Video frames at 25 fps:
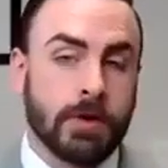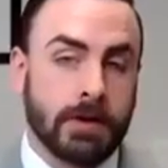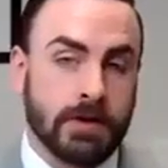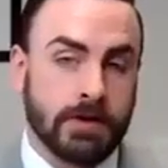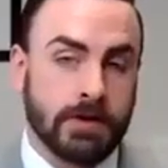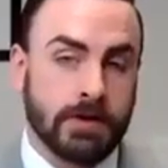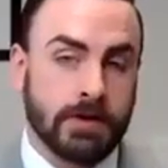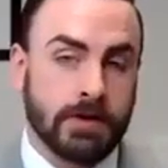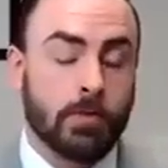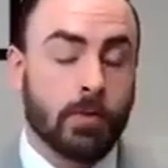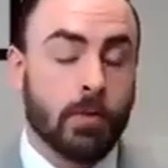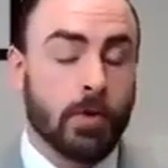It's
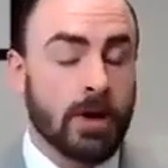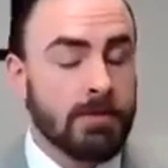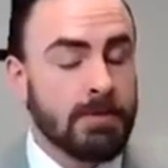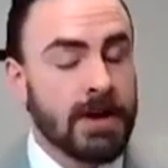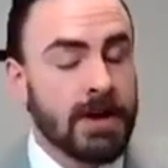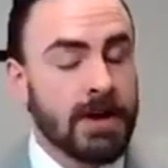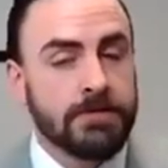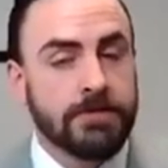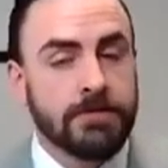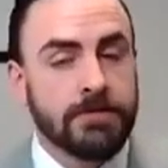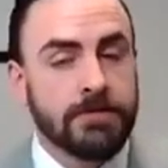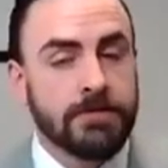one of my
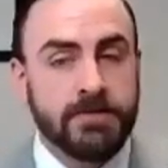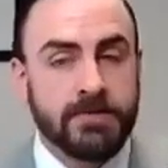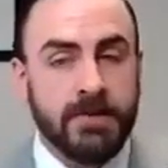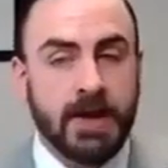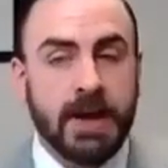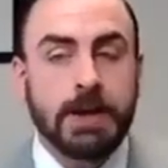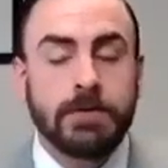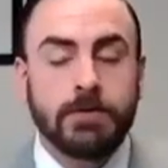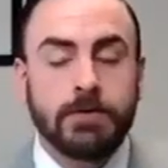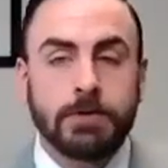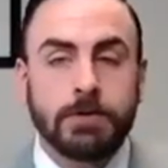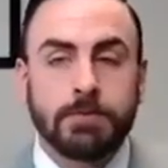
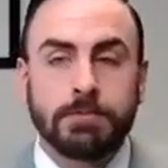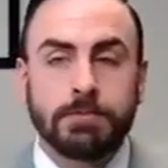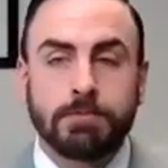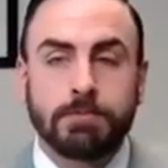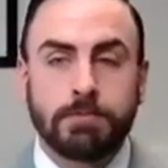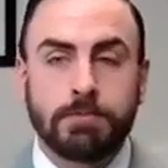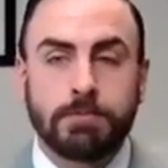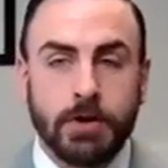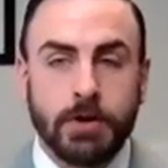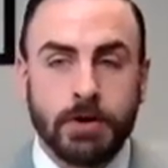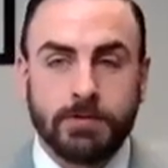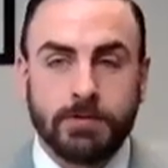favorite
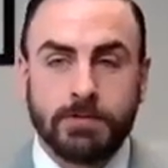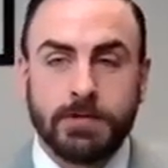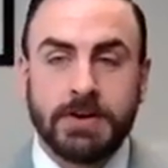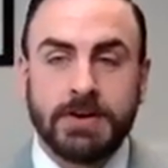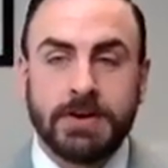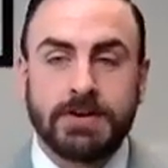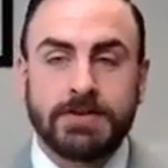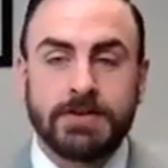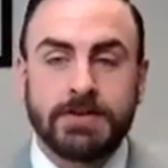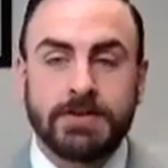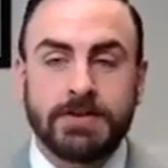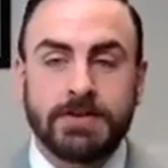books
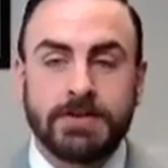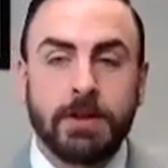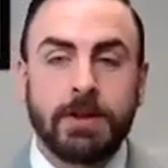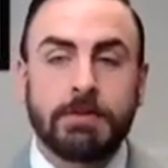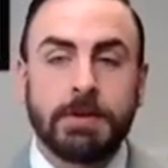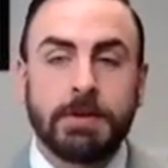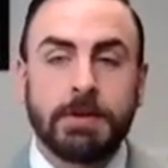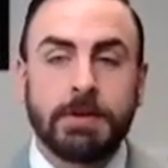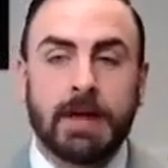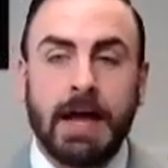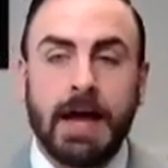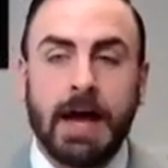because it's all
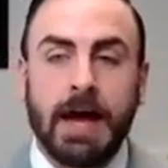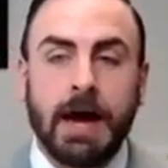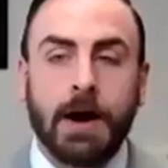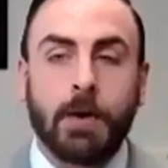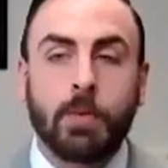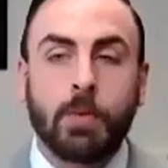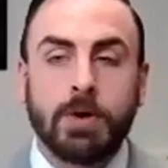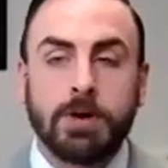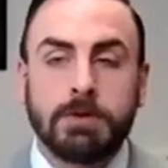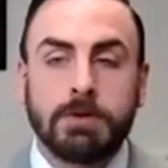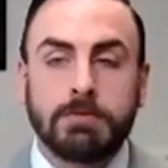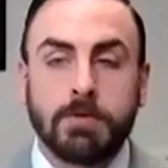about how
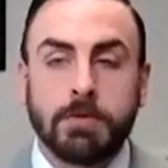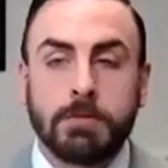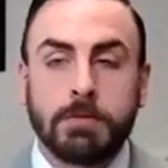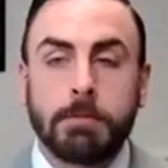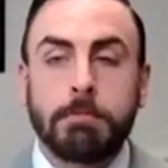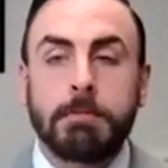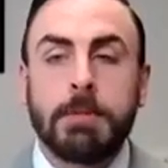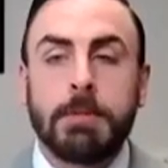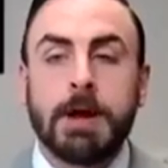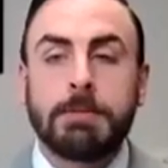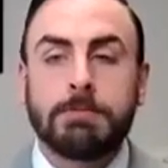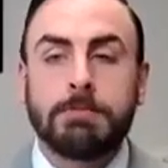we
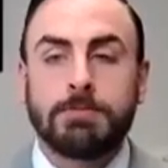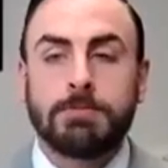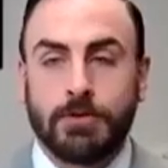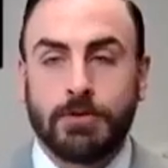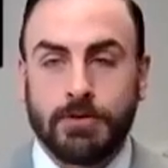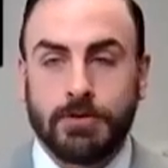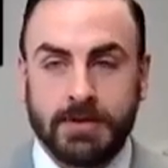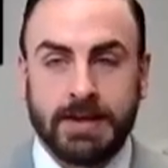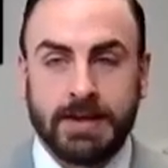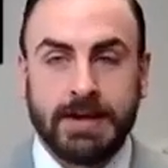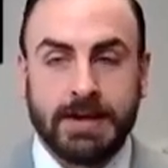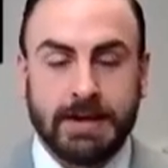remember
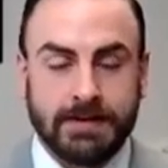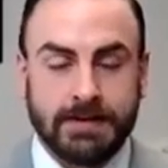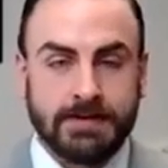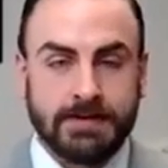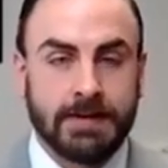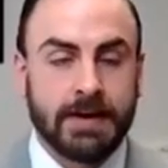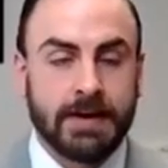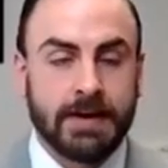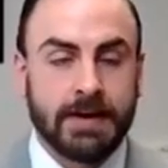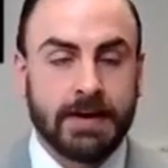things.